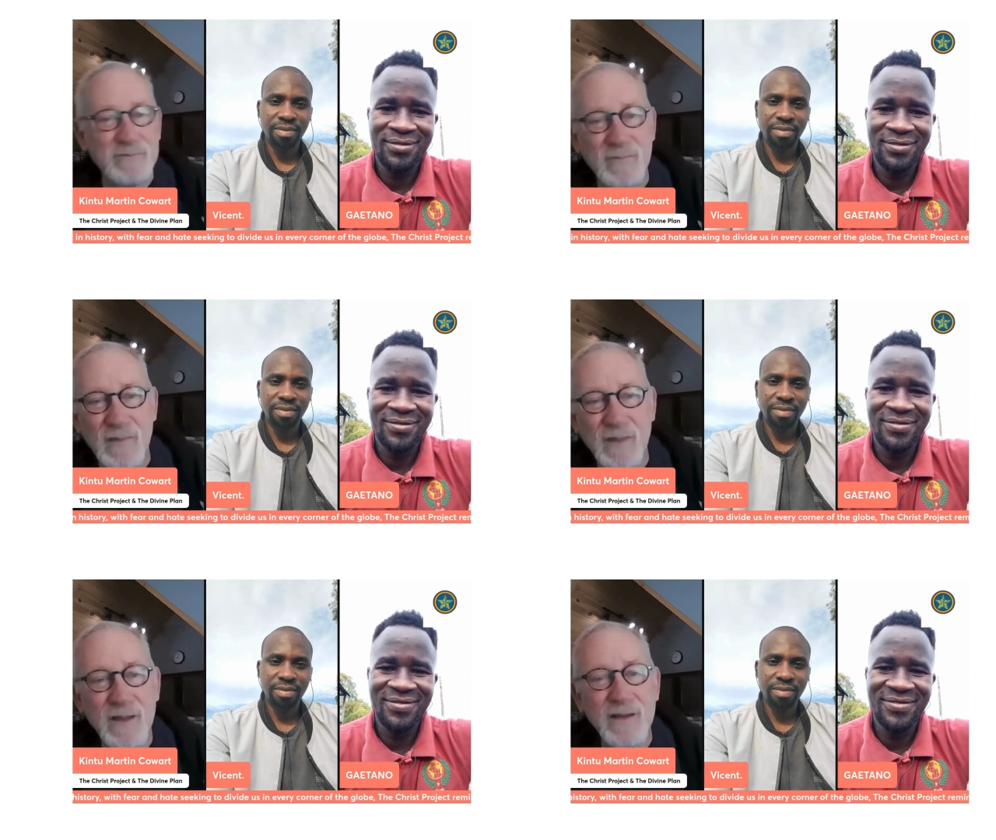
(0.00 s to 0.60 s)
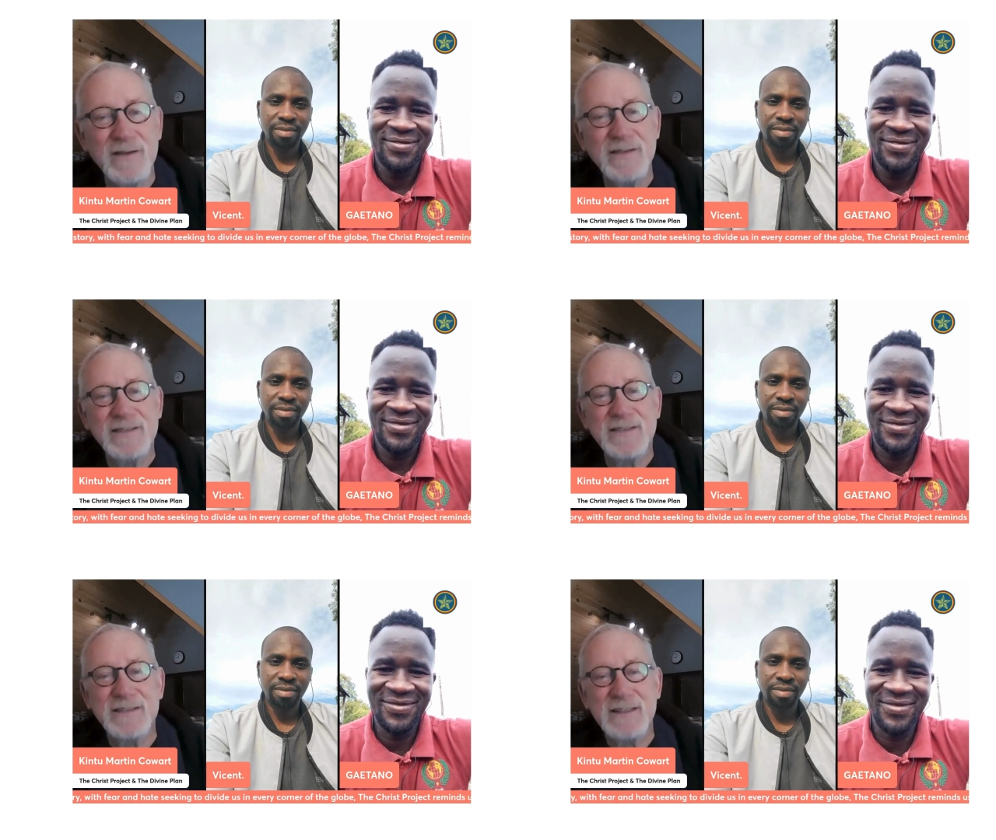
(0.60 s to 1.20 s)

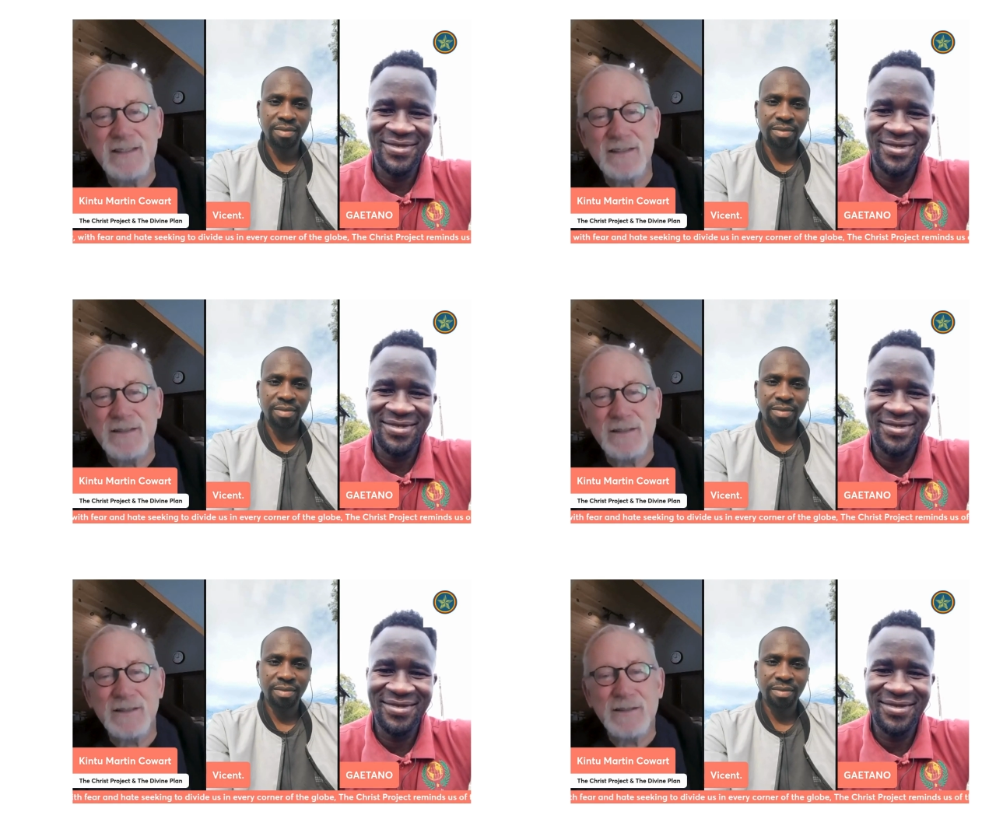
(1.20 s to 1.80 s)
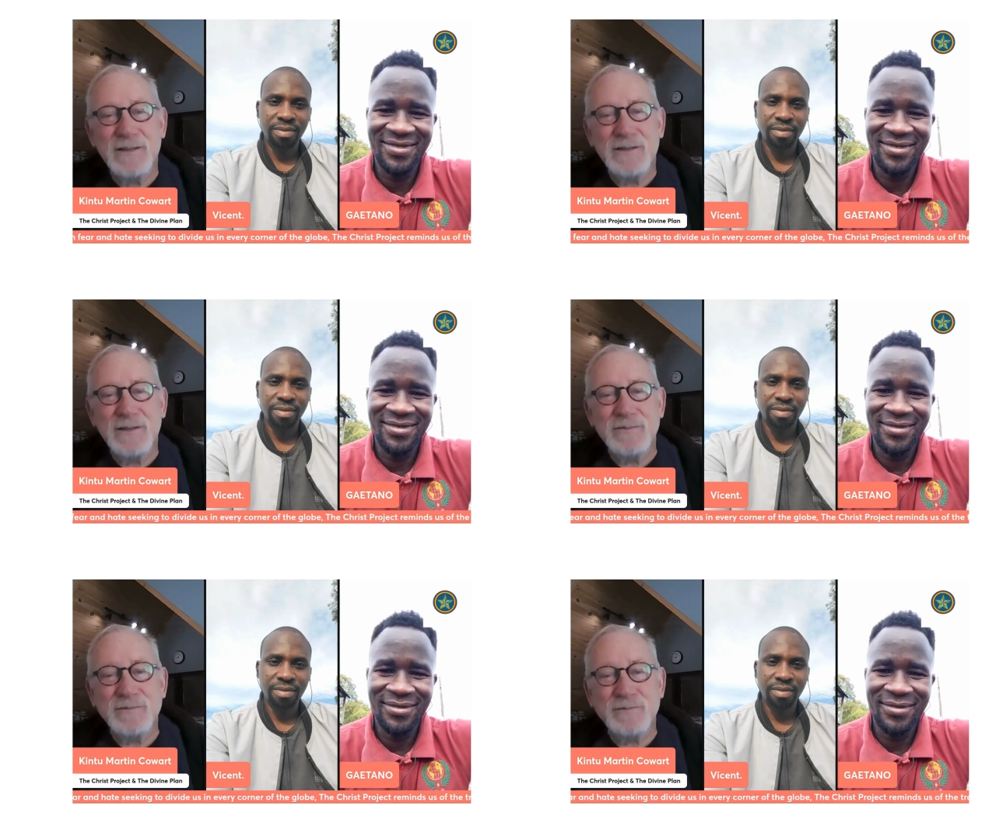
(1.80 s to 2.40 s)

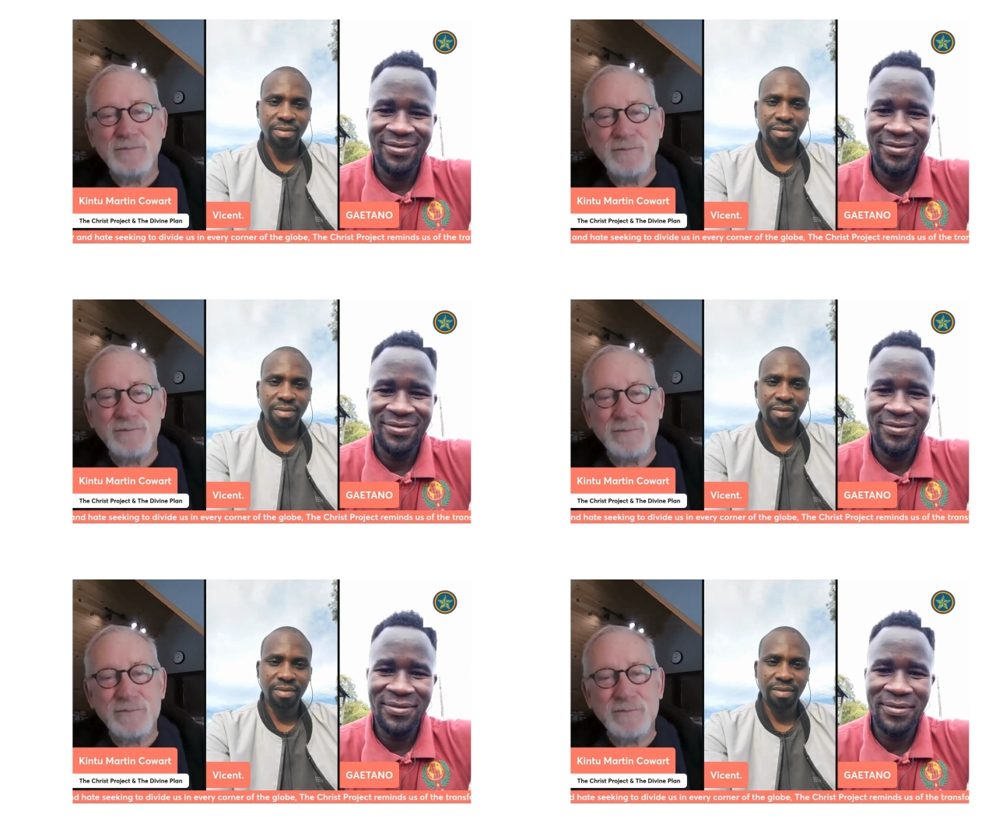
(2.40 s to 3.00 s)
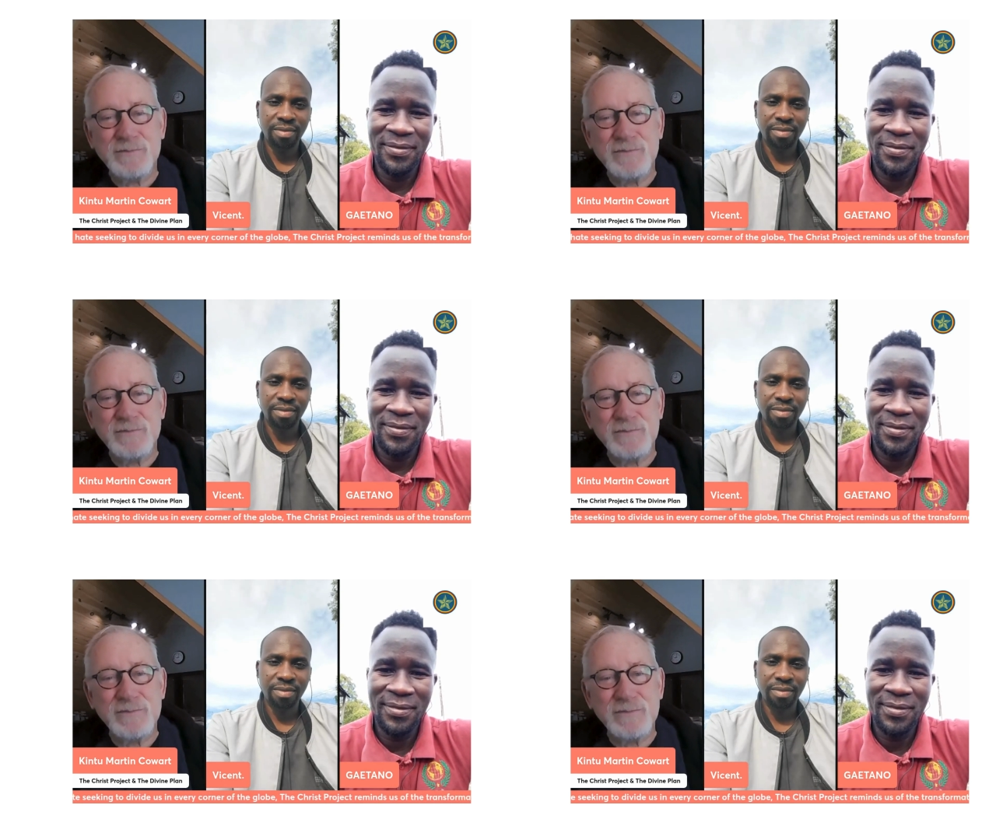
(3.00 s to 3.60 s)

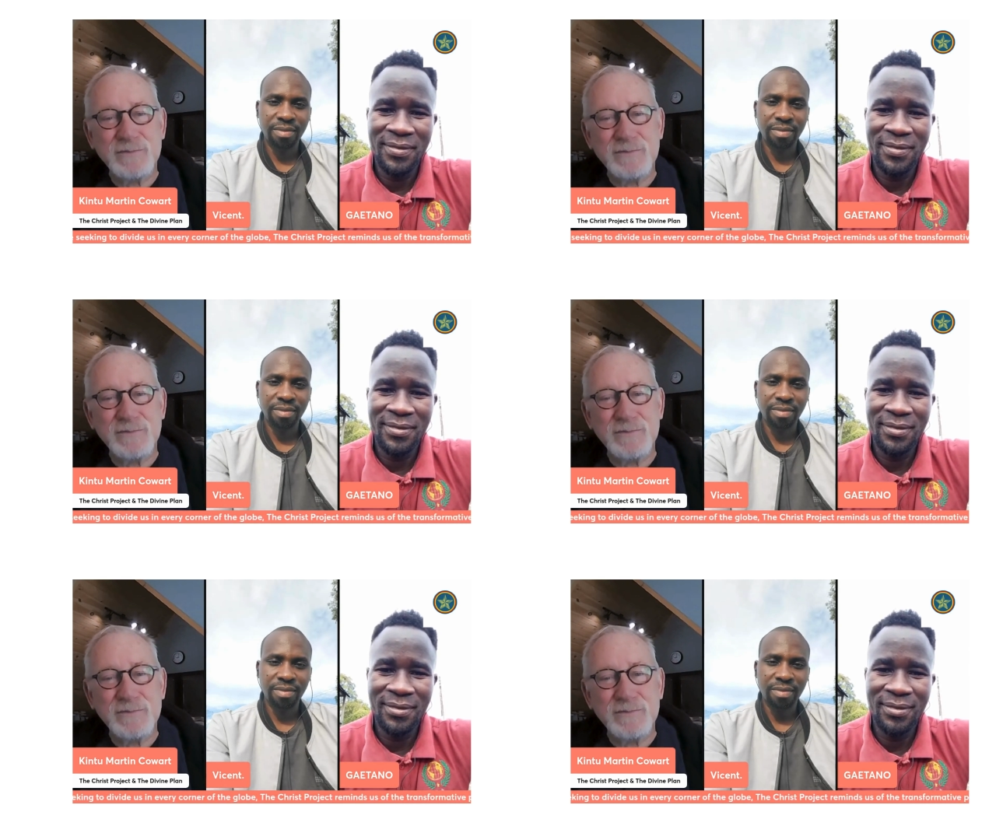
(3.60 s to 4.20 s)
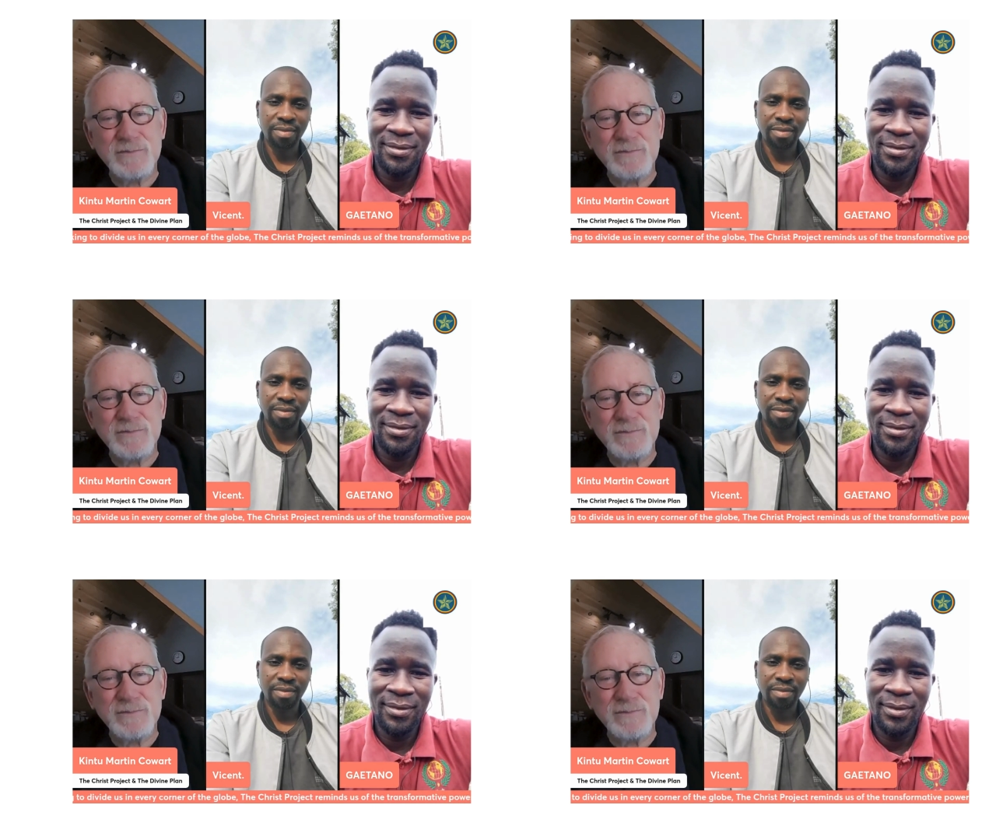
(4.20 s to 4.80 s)

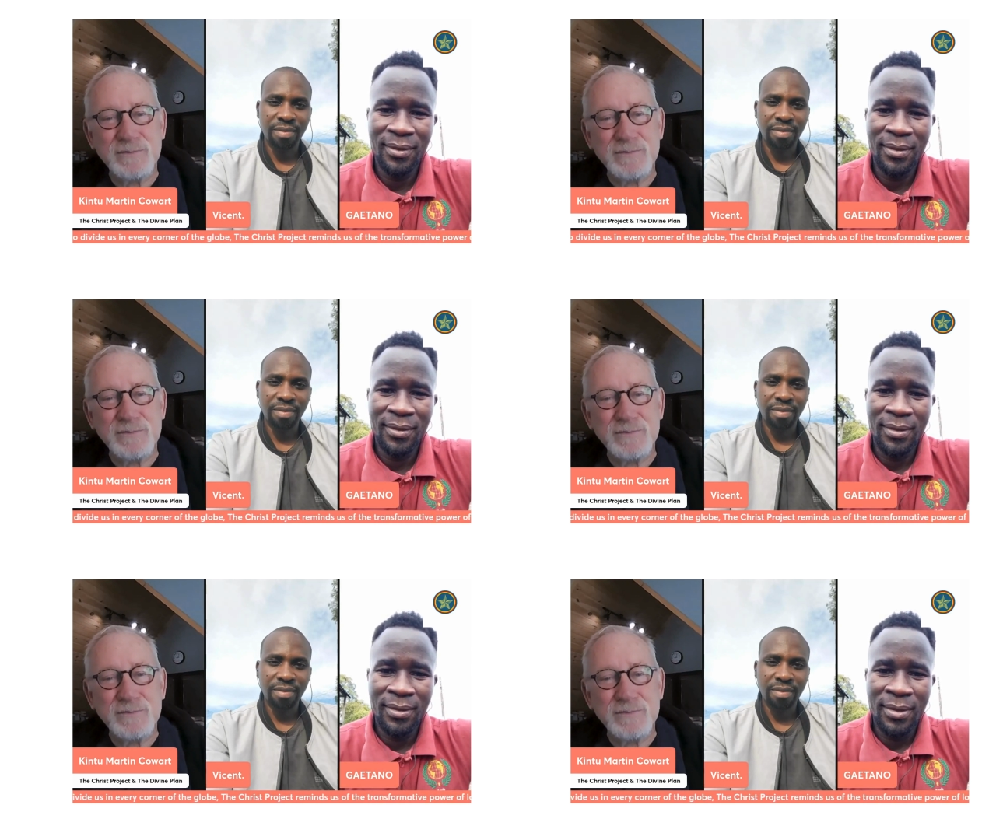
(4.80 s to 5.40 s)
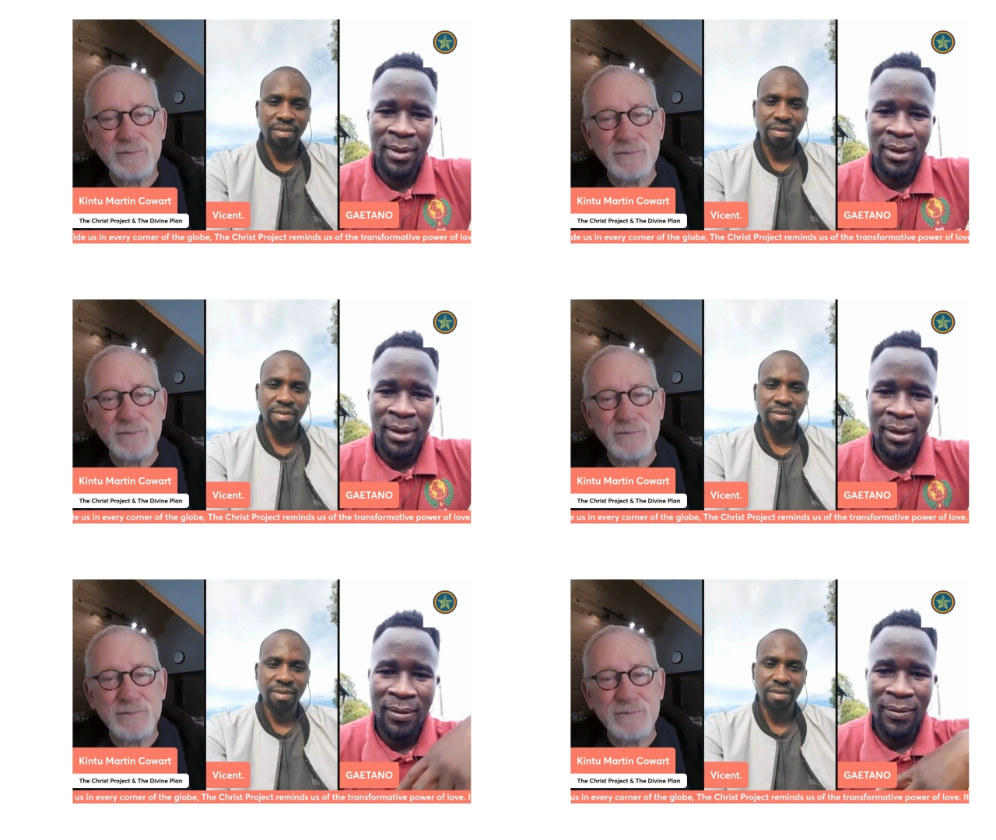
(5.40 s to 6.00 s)
(no one is talking)